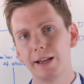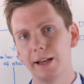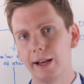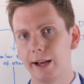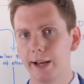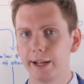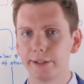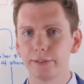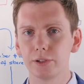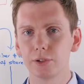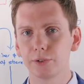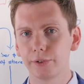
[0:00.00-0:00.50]

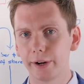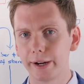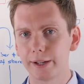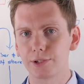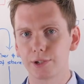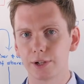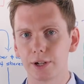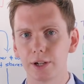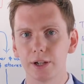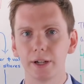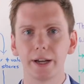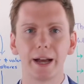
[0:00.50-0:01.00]
and
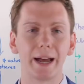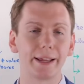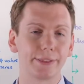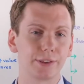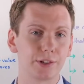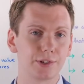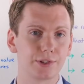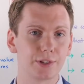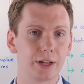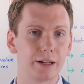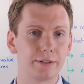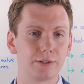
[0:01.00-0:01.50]
director at
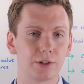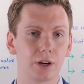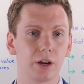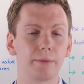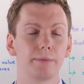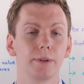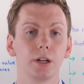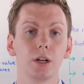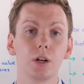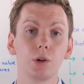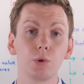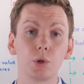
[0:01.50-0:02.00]
the same time,